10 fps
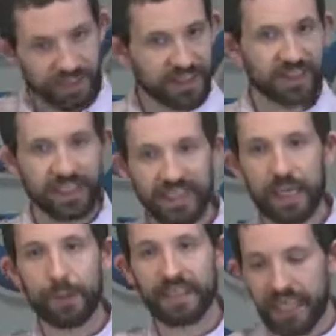This is the
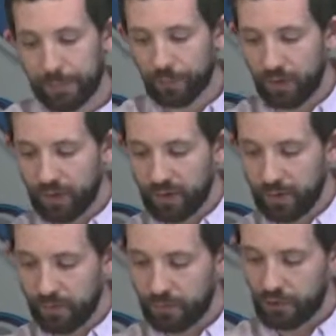same as Abel.
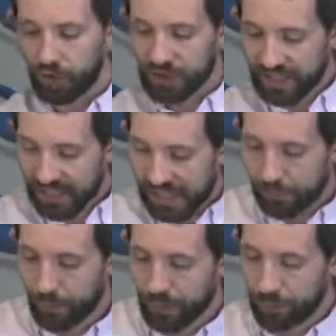Just like Abel,